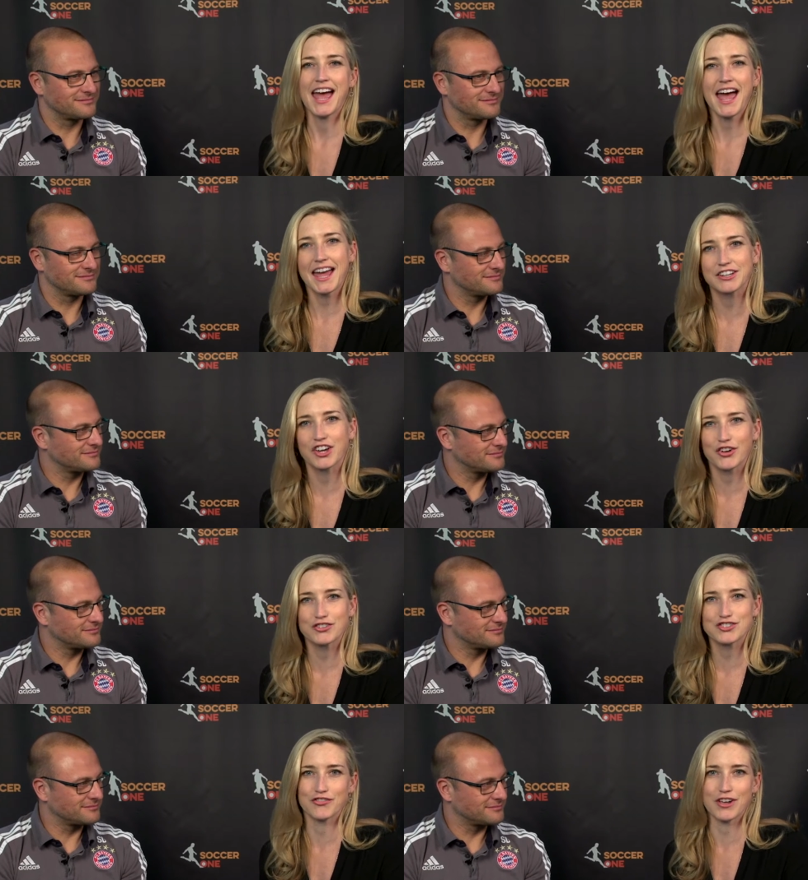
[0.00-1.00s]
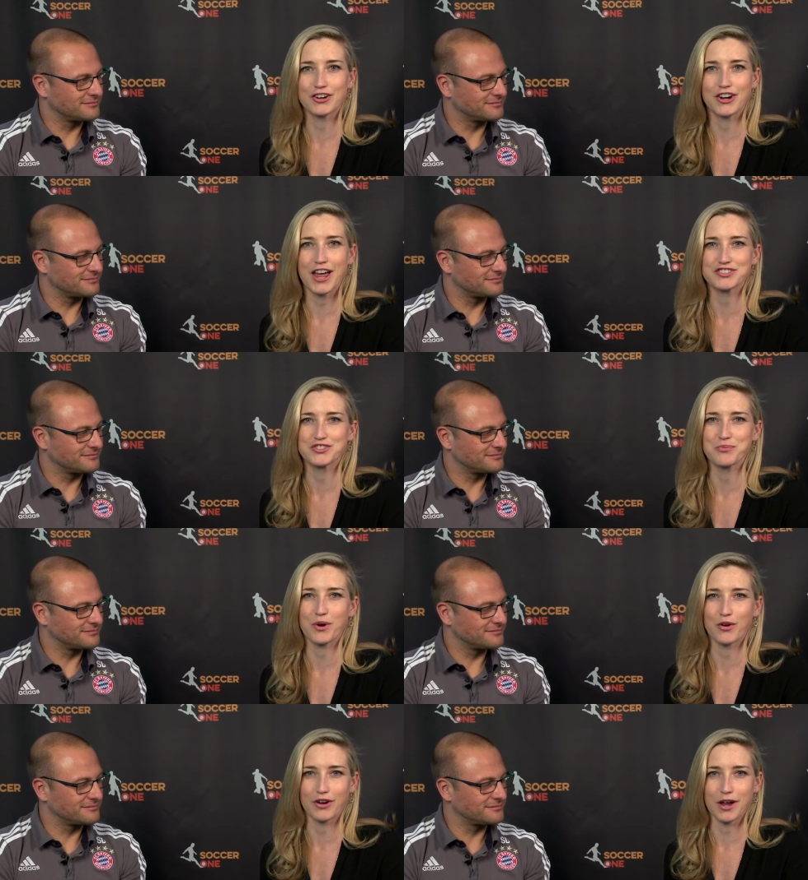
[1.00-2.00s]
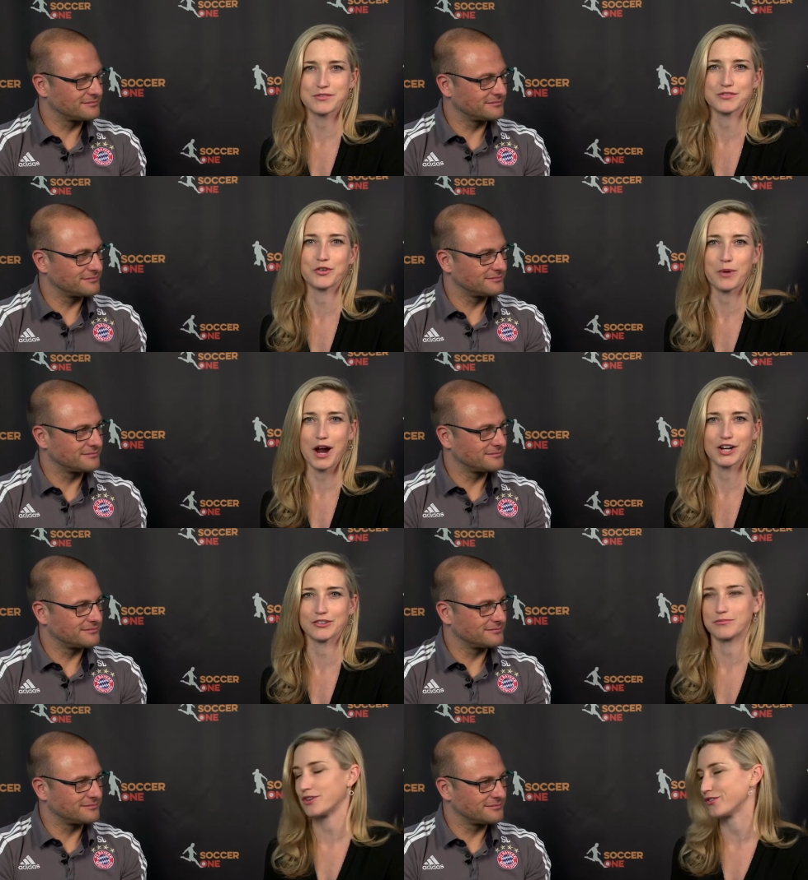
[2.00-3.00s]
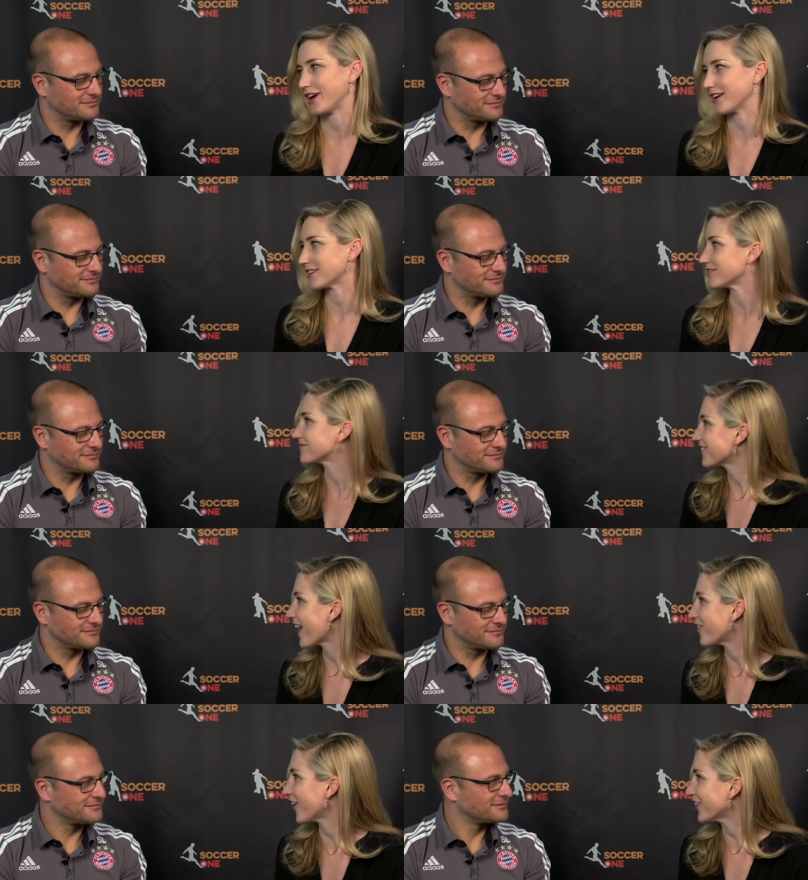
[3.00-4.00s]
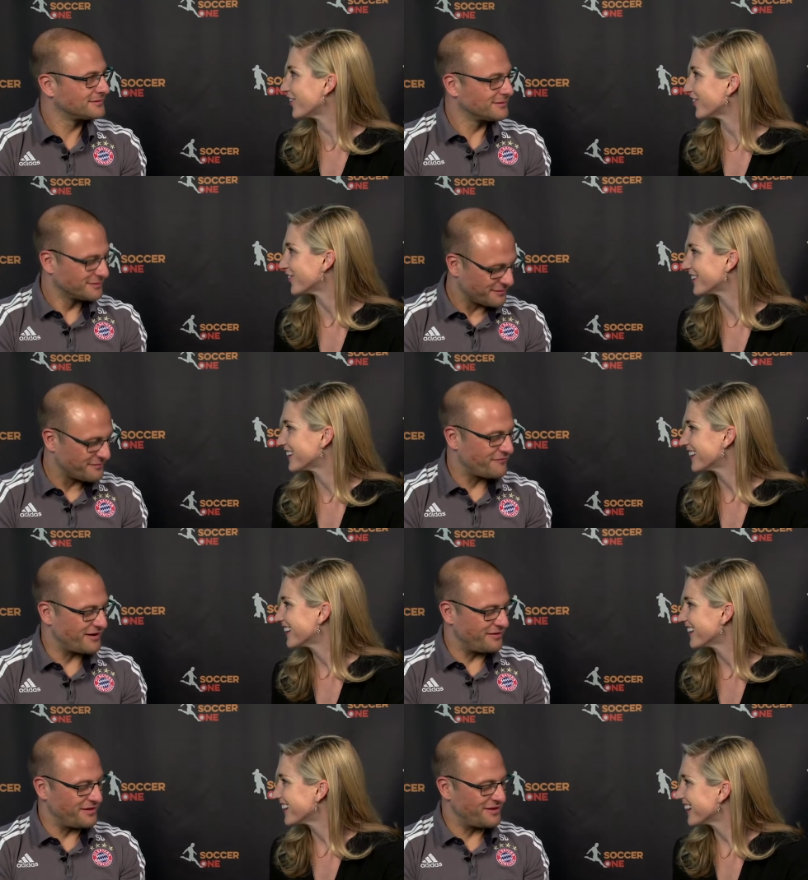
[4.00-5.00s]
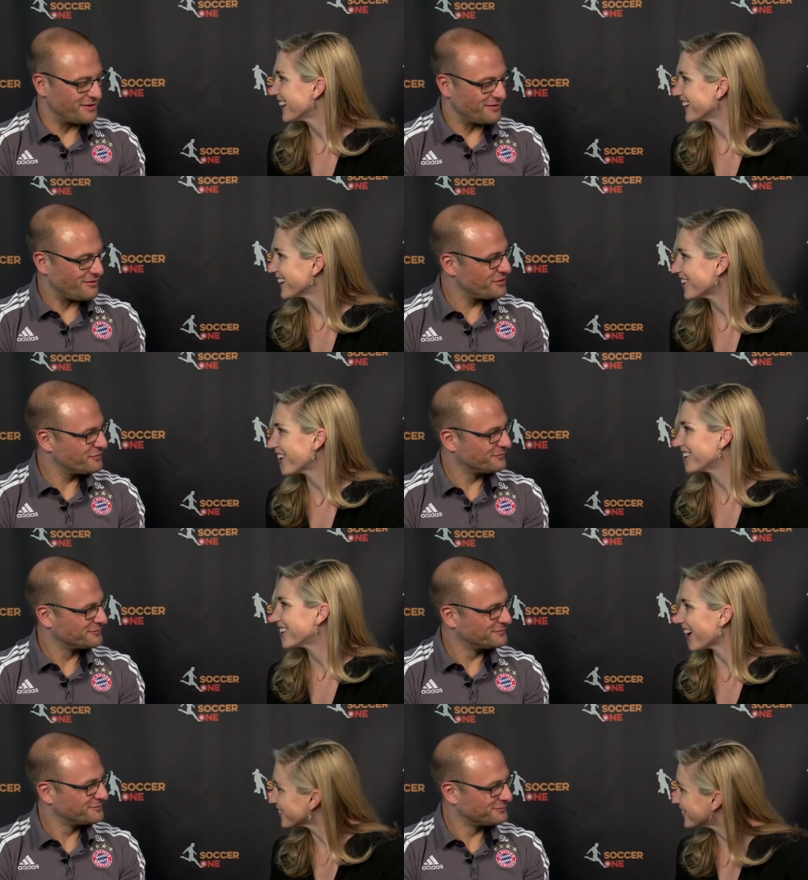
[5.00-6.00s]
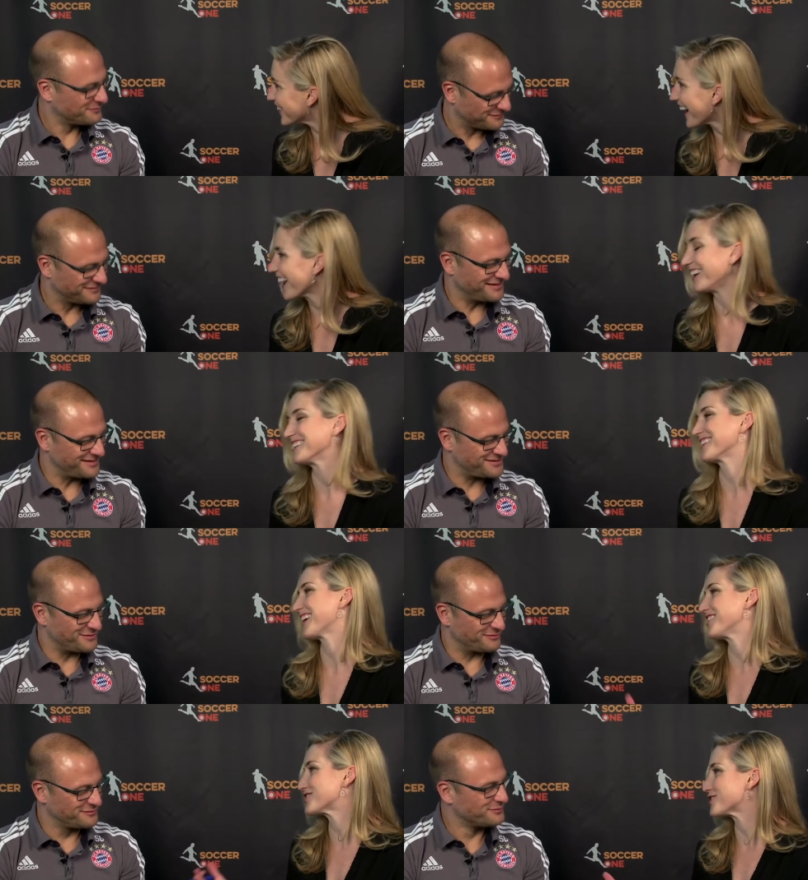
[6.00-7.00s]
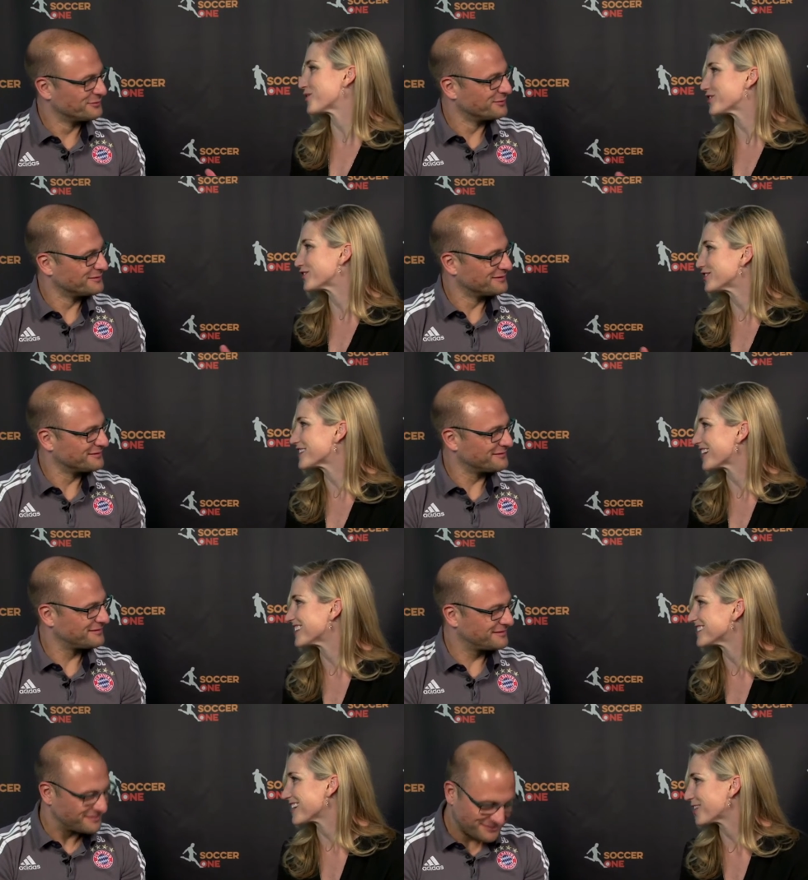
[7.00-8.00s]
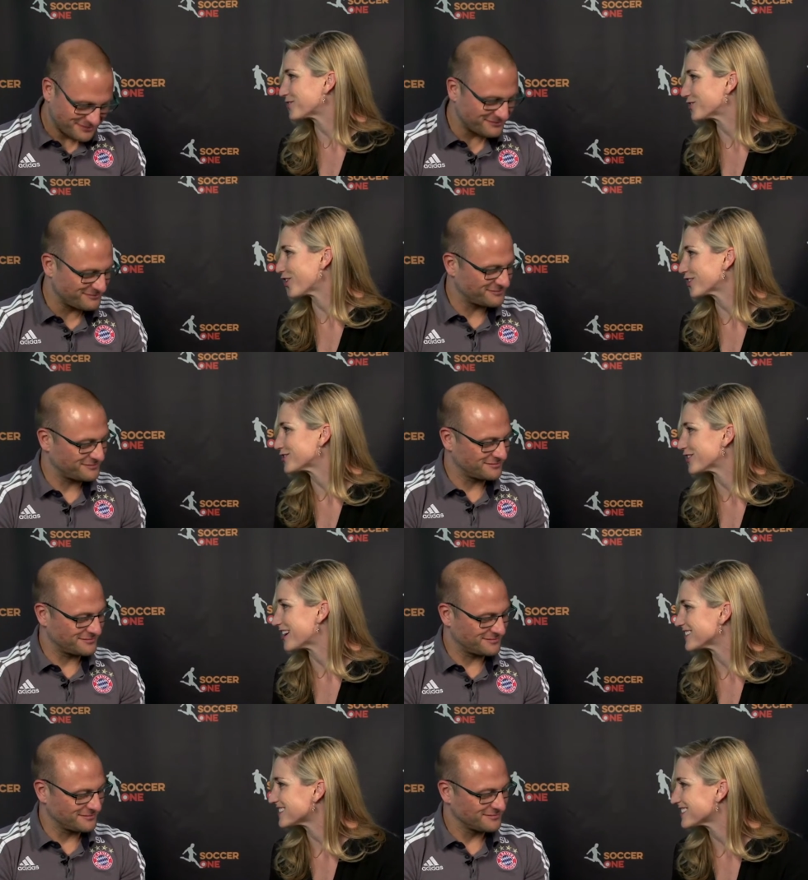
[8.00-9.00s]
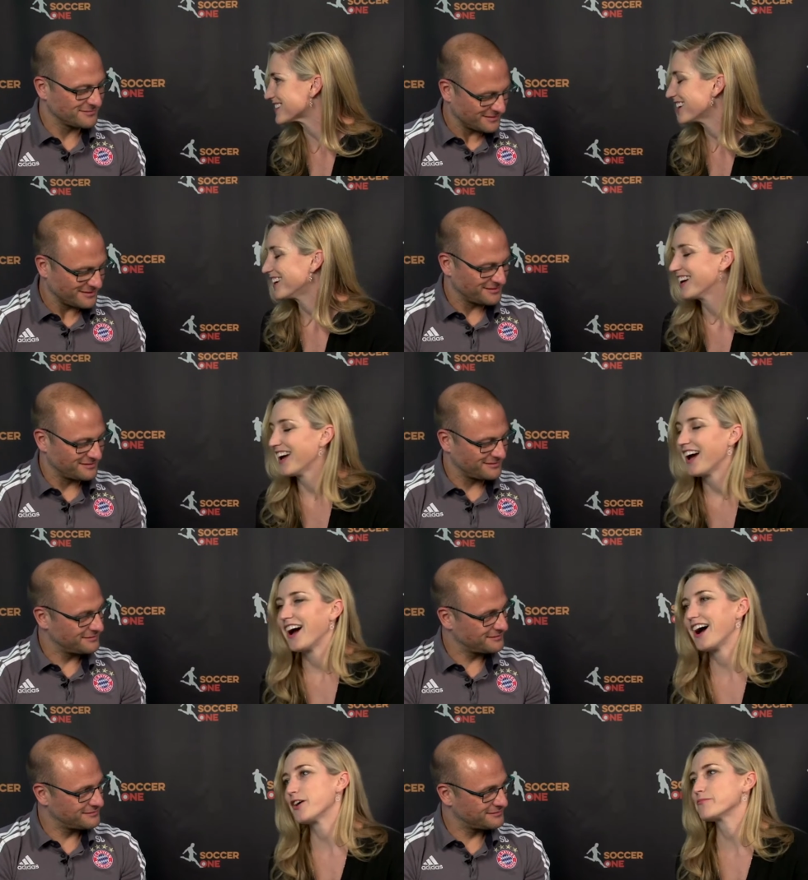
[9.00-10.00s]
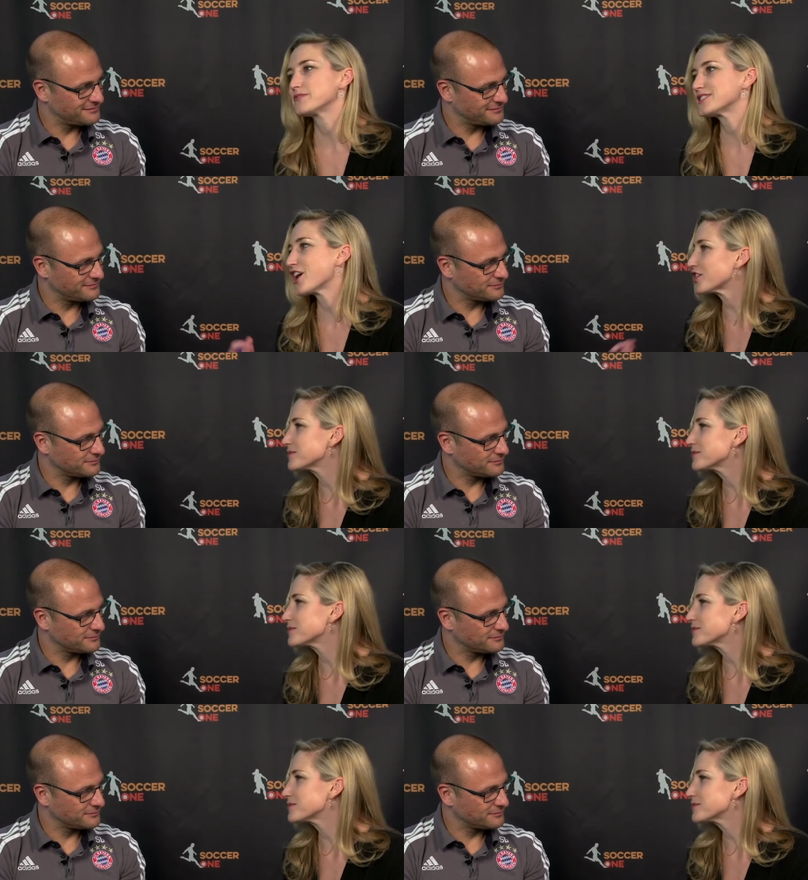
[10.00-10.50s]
Speaker 1: head coach of international programs for Bayern Munich. How are you?
Speaker 2: Fine, thank you. How are you?
Speaker 1: I'm great. thank good. you so much for taking the time to talk to us. Um, talk